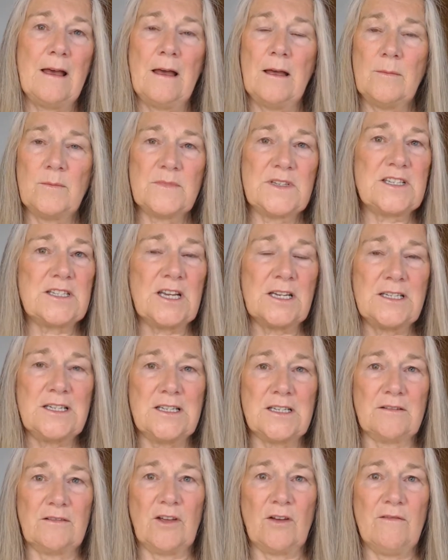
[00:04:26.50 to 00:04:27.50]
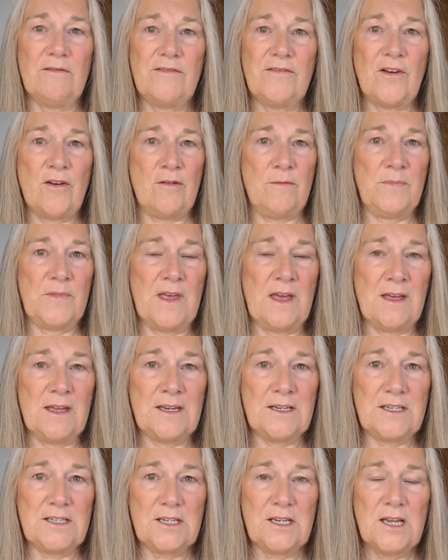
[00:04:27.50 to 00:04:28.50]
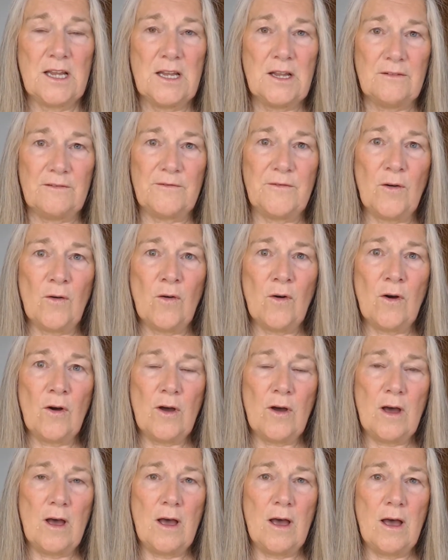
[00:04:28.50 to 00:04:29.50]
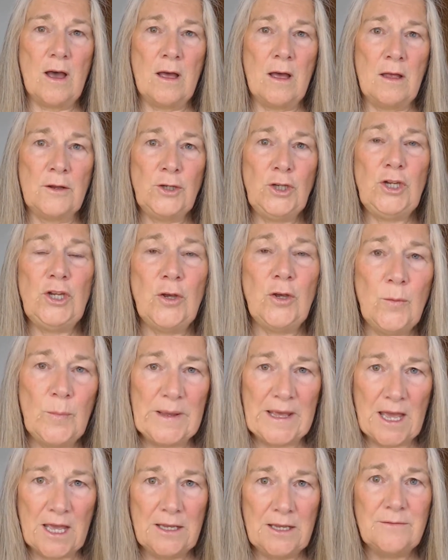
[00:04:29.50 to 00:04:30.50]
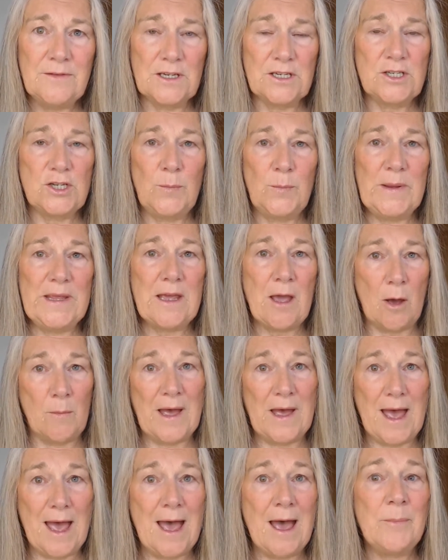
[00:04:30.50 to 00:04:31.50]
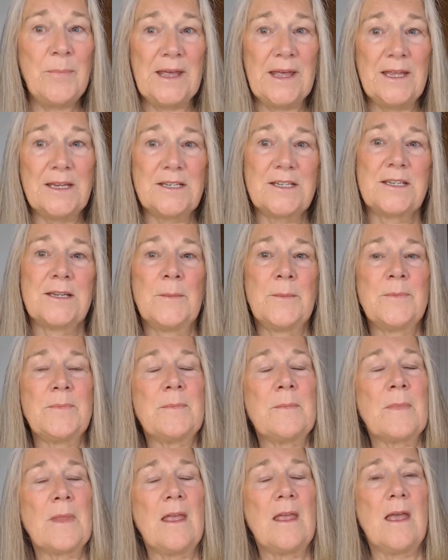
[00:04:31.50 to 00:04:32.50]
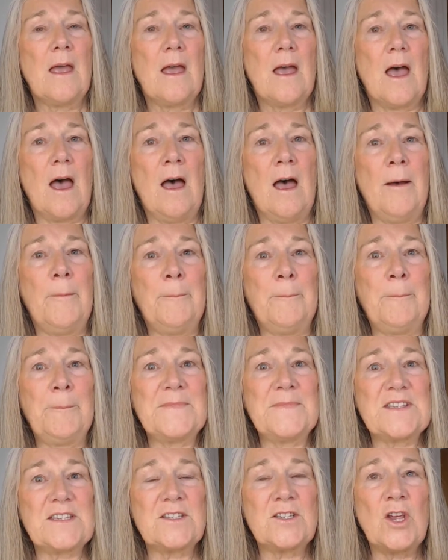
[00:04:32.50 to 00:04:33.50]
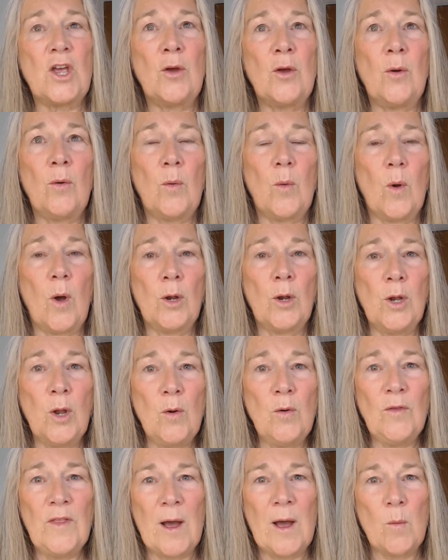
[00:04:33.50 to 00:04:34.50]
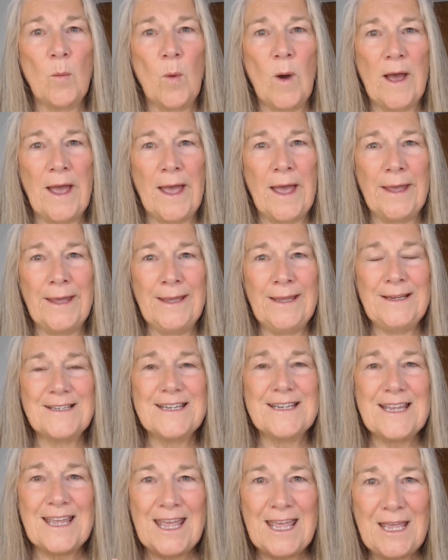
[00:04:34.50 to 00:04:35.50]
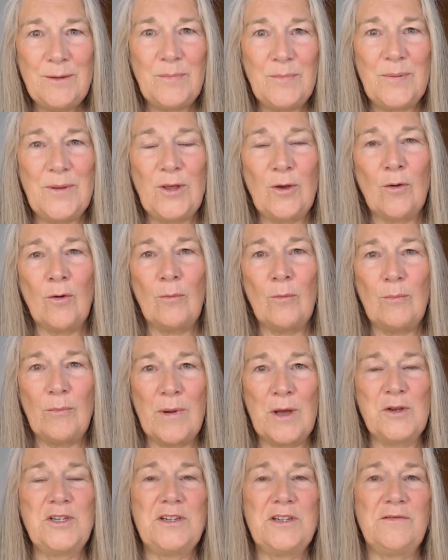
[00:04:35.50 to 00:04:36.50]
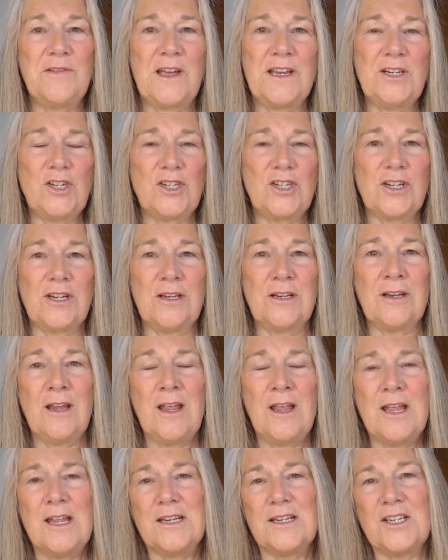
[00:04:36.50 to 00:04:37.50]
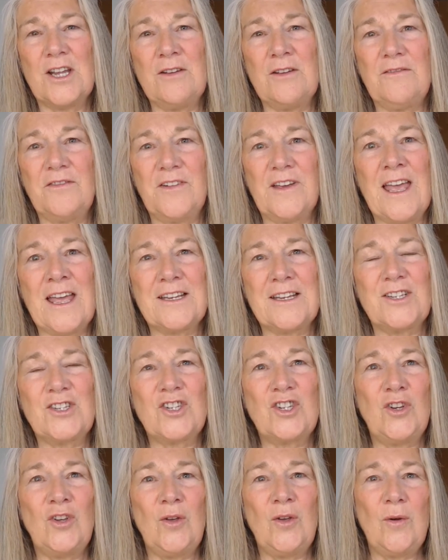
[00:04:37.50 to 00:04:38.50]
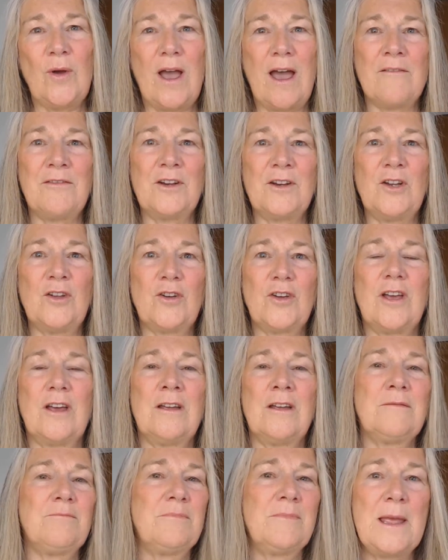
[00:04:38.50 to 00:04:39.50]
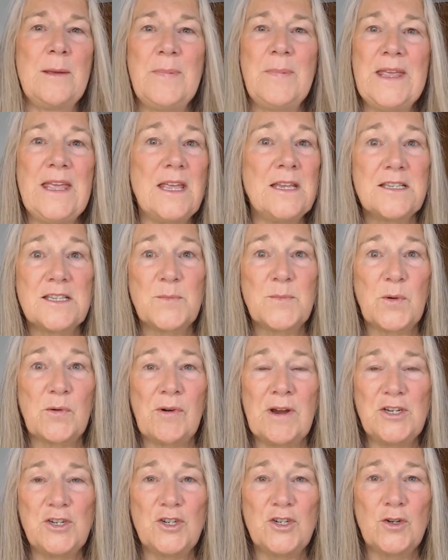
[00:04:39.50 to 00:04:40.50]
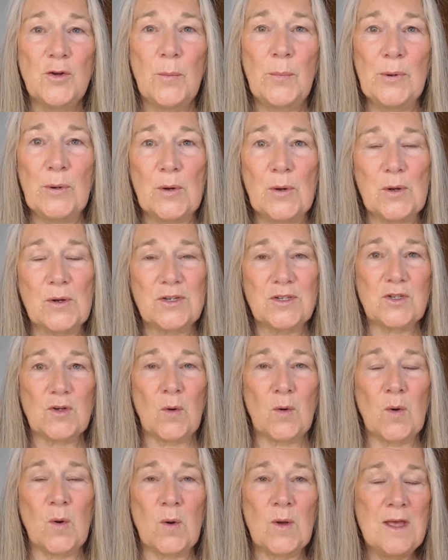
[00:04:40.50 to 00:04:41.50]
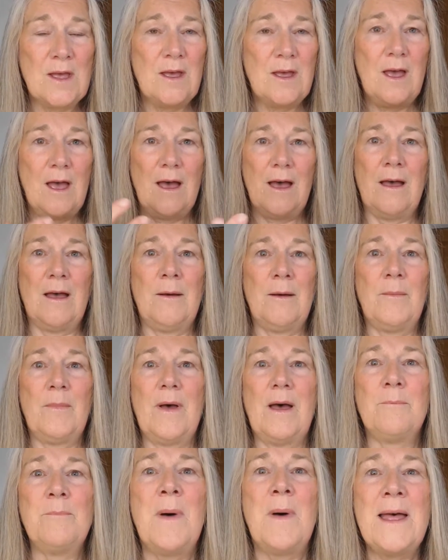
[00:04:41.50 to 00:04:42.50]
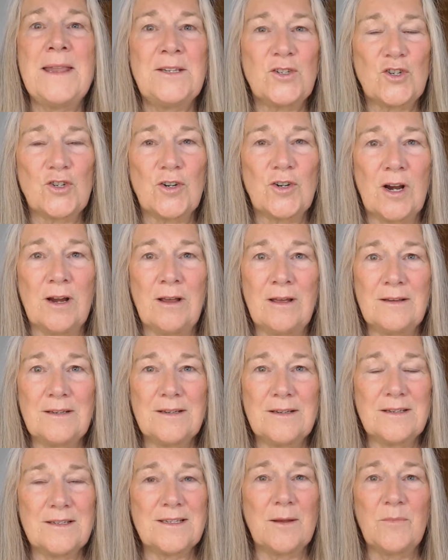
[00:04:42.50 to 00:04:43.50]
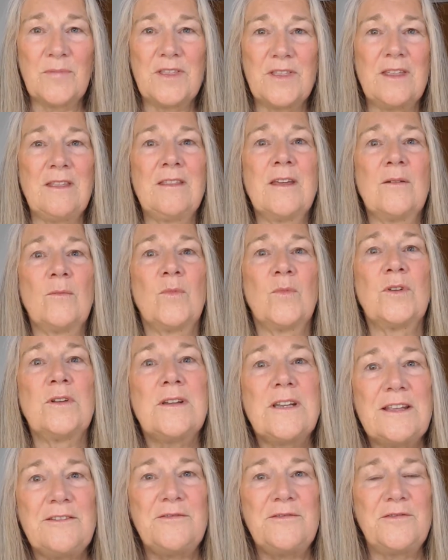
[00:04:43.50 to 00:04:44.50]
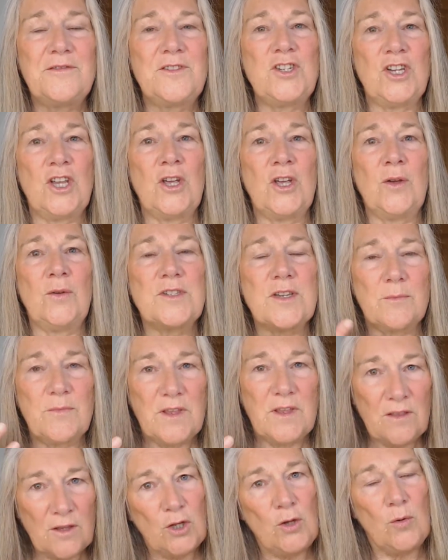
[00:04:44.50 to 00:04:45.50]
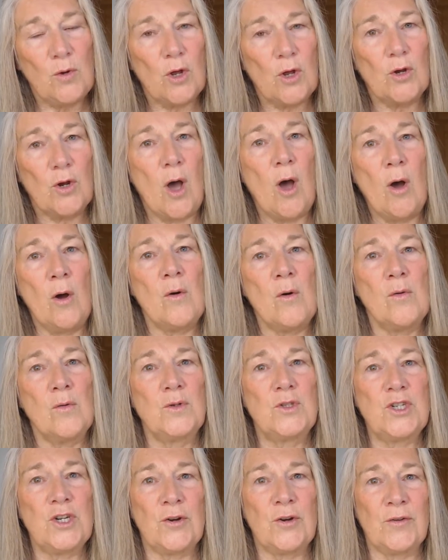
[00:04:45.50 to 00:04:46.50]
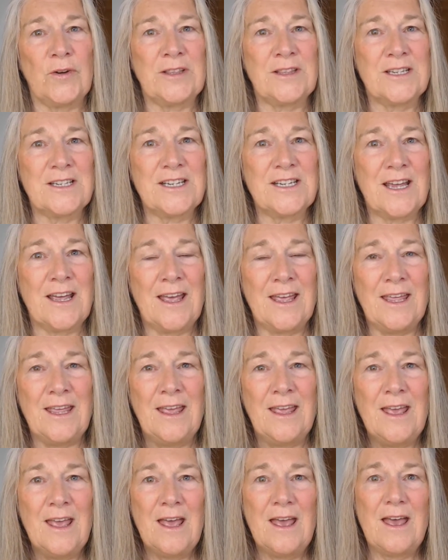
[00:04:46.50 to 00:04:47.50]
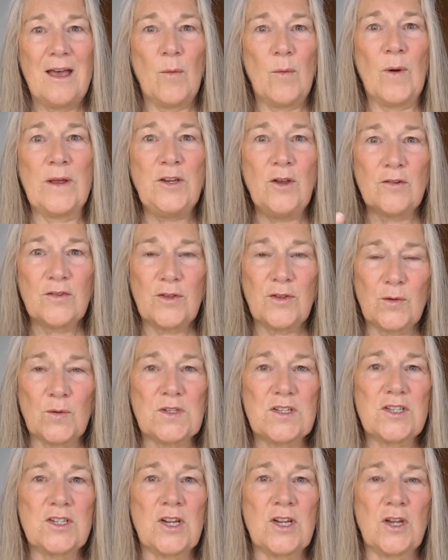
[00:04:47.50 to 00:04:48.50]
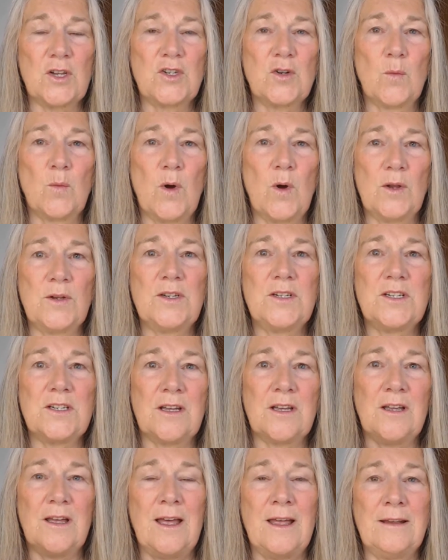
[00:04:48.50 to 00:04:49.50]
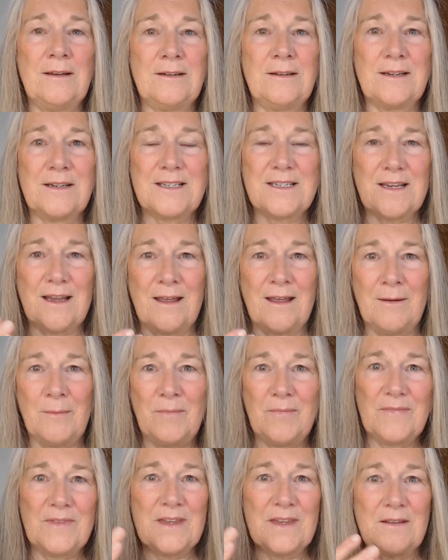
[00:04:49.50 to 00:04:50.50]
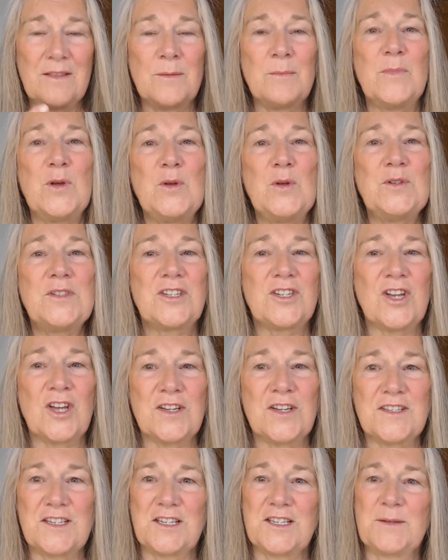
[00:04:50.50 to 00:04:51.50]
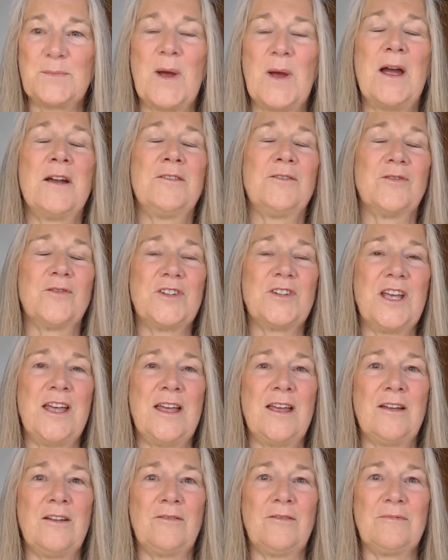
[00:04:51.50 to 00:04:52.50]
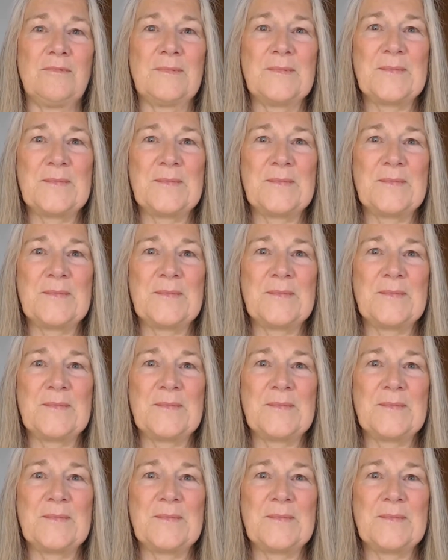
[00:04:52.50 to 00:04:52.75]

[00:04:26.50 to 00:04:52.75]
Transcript: Studies have confirmed that, for a new behaviour to become a habit. So along that way, to keep your motivation, don't forget to have a look at maybe inspirational books or a mantra, something that will lift you, something that you can hold during the day when your thoughts start to wander and the mood starts to spiral down.